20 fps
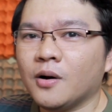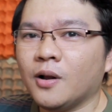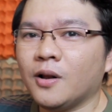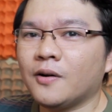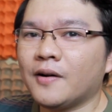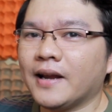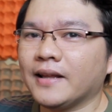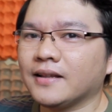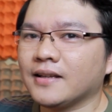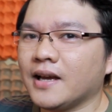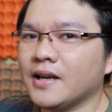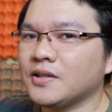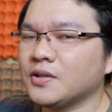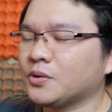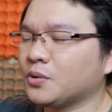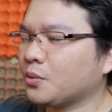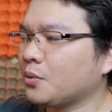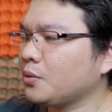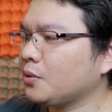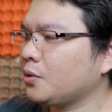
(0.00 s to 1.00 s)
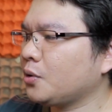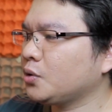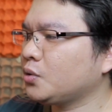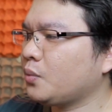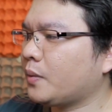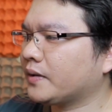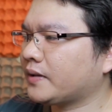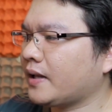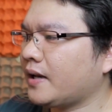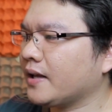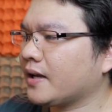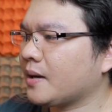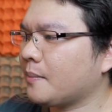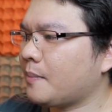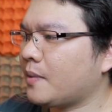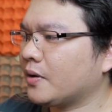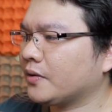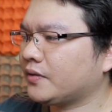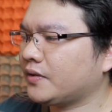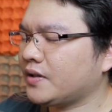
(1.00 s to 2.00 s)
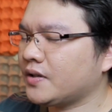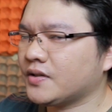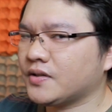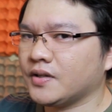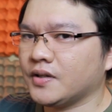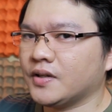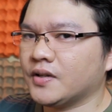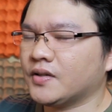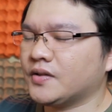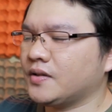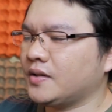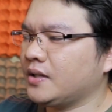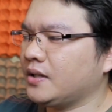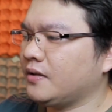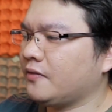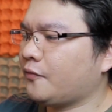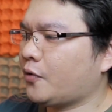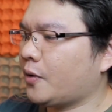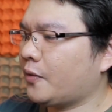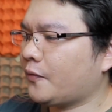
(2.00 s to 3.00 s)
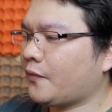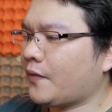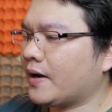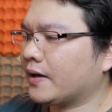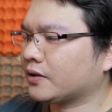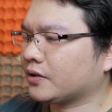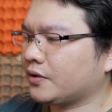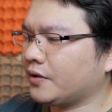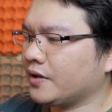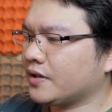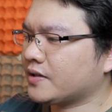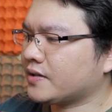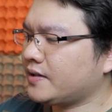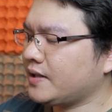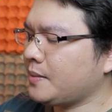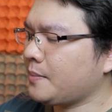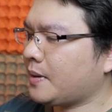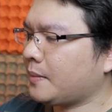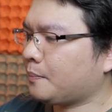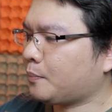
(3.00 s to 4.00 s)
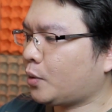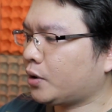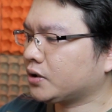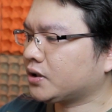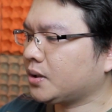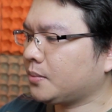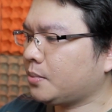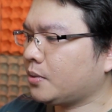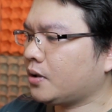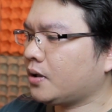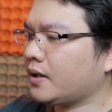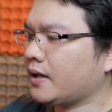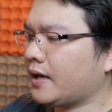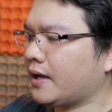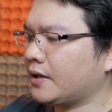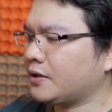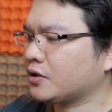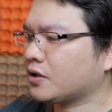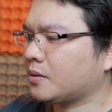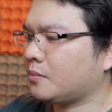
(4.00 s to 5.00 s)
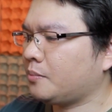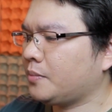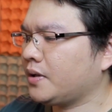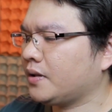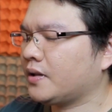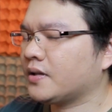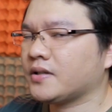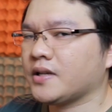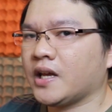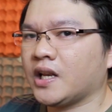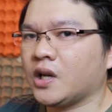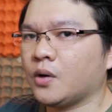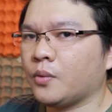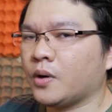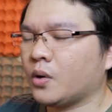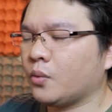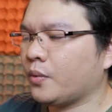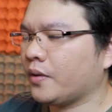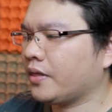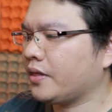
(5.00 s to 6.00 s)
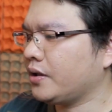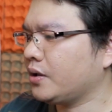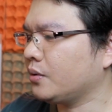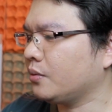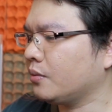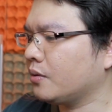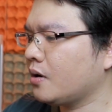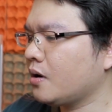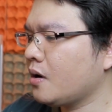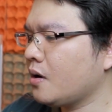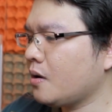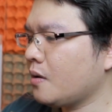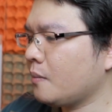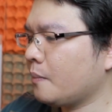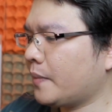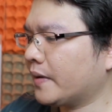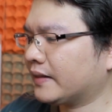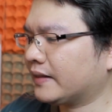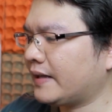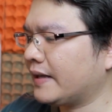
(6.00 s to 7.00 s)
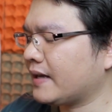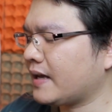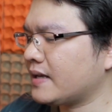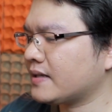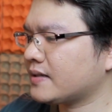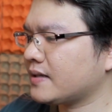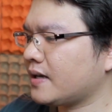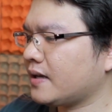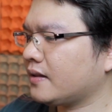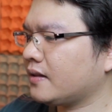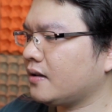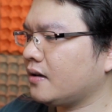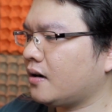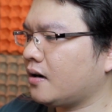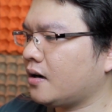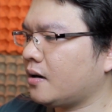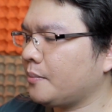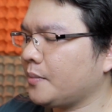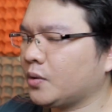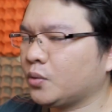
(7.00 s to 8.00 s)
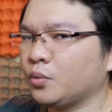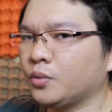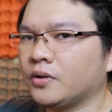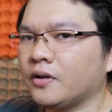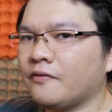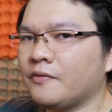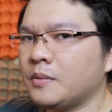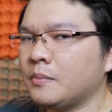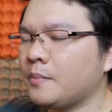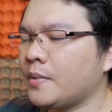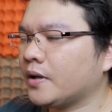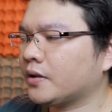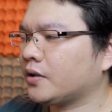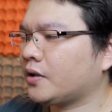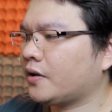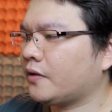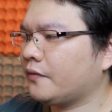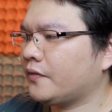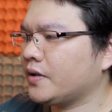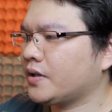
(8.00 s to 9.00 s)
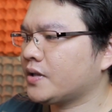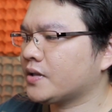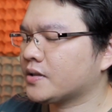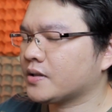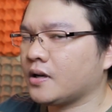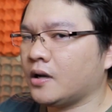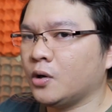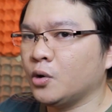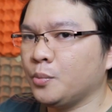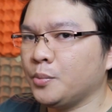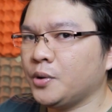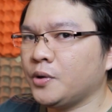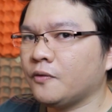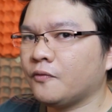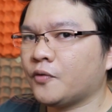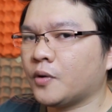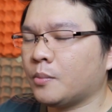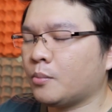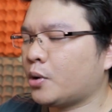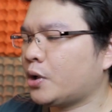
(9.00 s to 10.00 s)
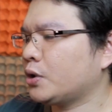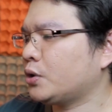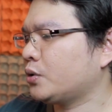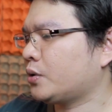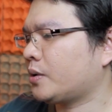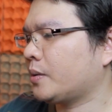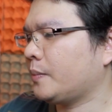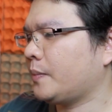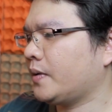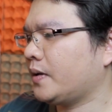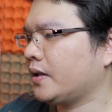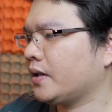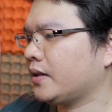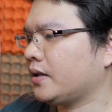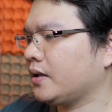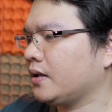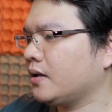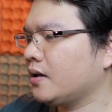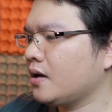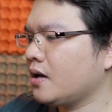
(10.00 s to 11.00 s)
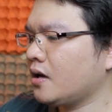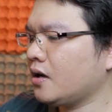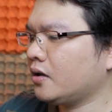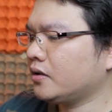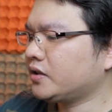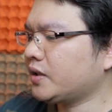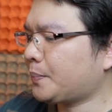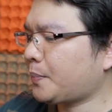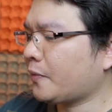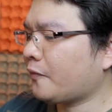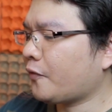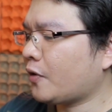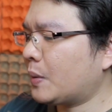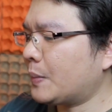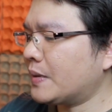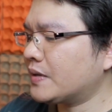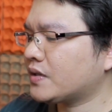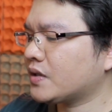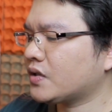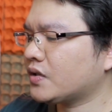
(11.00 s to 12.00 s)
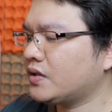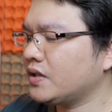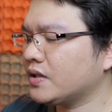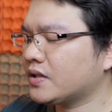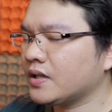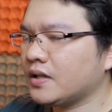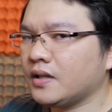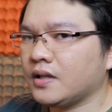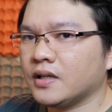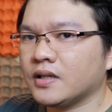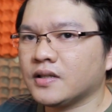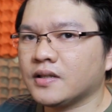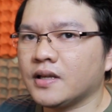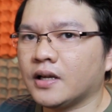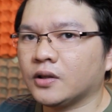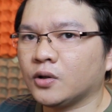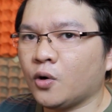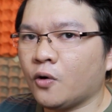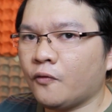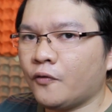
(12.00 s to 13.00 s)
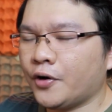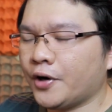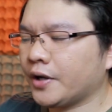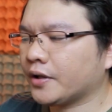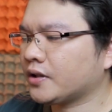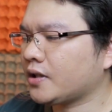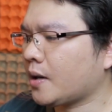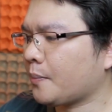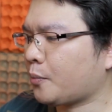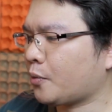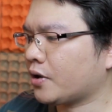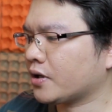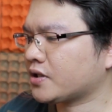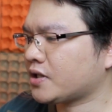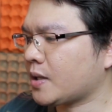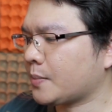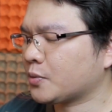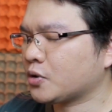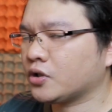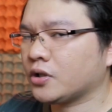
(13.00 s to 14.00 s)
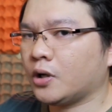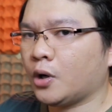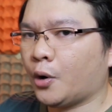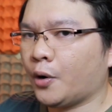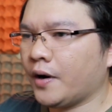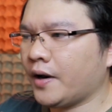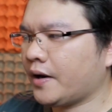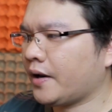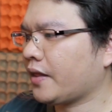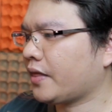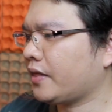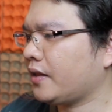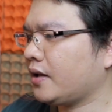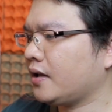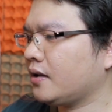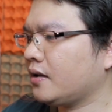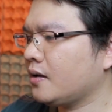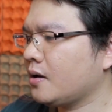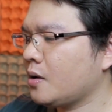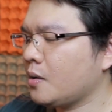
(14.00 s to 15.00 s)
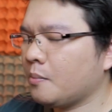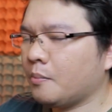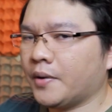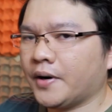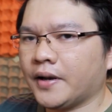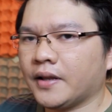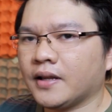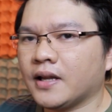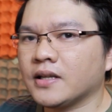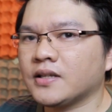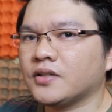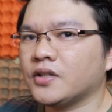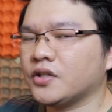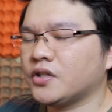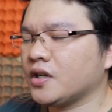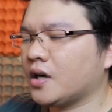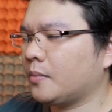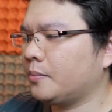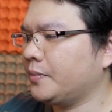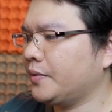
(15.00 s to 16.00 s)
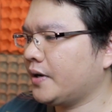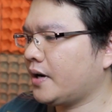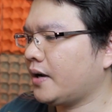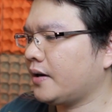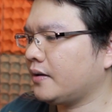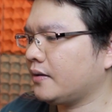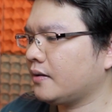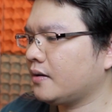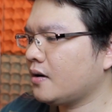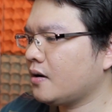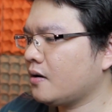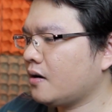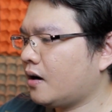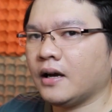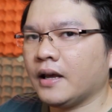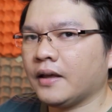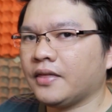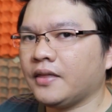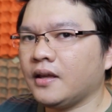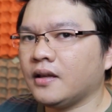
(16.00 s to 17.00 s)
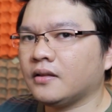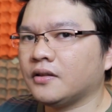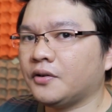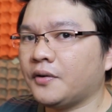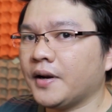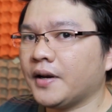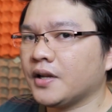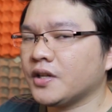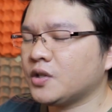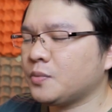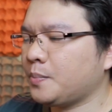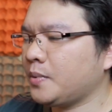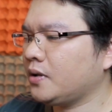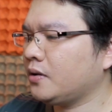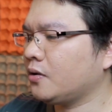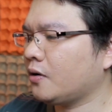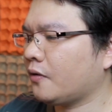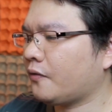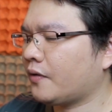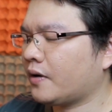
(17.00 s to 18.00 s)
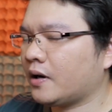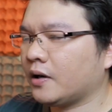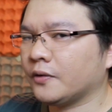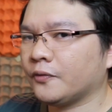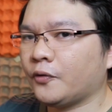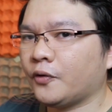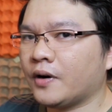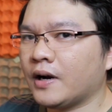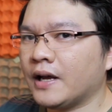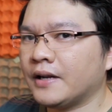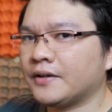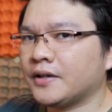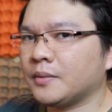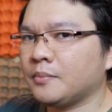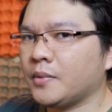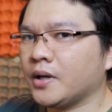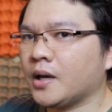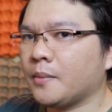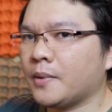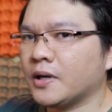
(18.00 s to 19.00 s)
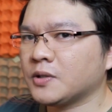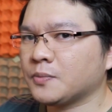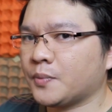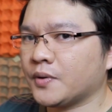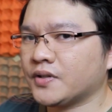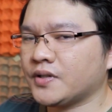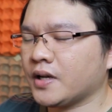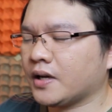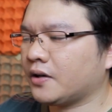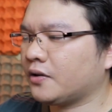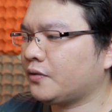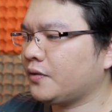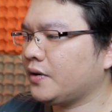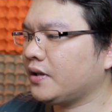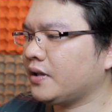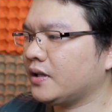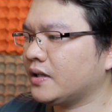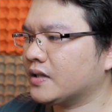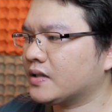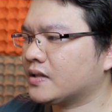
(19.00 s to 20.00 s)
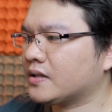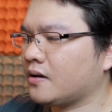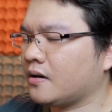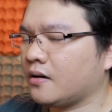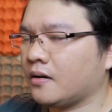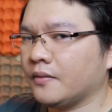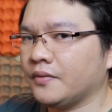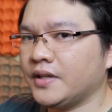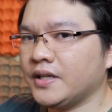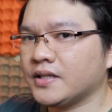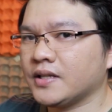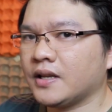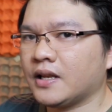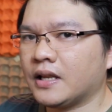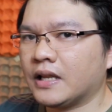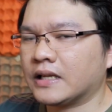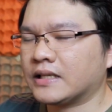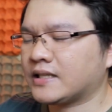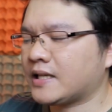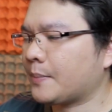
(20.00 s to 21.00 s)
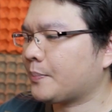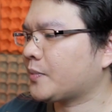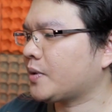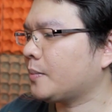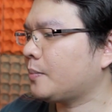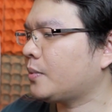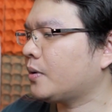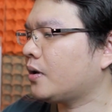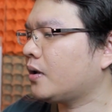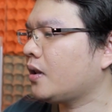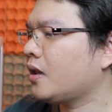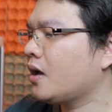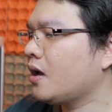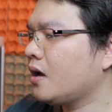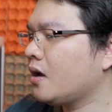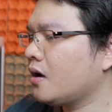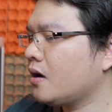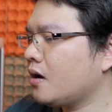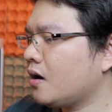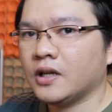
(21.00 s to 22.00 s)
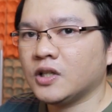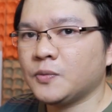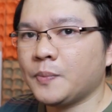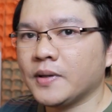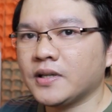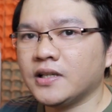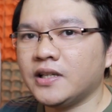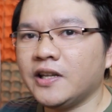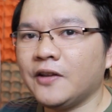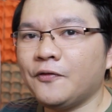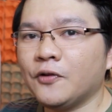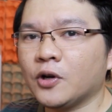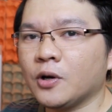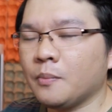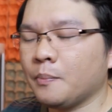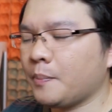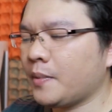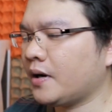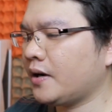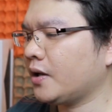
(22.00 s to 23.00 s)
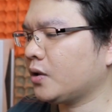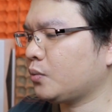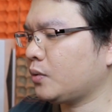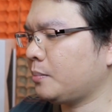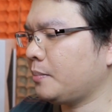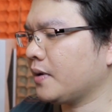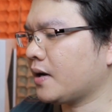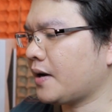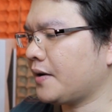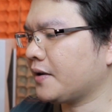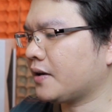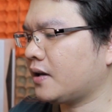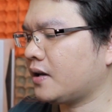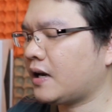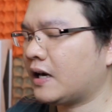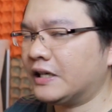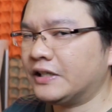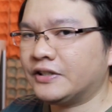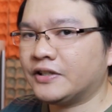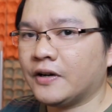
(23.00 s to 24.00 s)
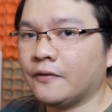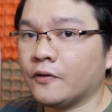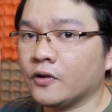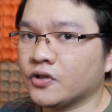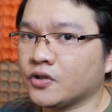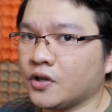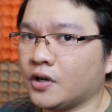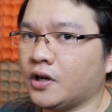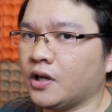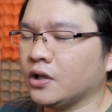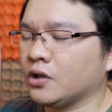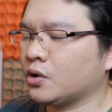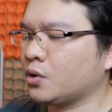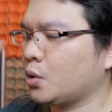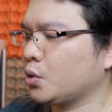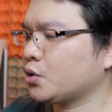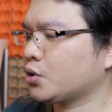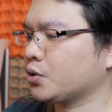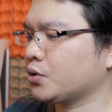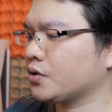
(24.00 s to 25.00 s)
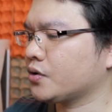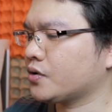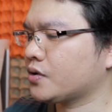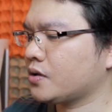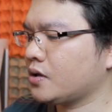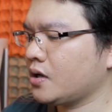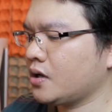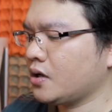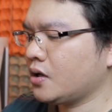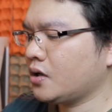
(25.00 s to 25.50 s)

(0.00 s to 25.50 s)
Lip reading: Alright guys, so to conclude, what I like about this is the form factor. It's slim and portable and you can bring this anywhere with you. But like I said, it would have been better if this is aluminum for more durability. The performance is decent. It's not over the top or exceptional or anything, but it gets the job done. I think the rated speed of around 400 megabytes per second read is decent and acceptable, especially if you compare it with mechanical hard drive external enclosures.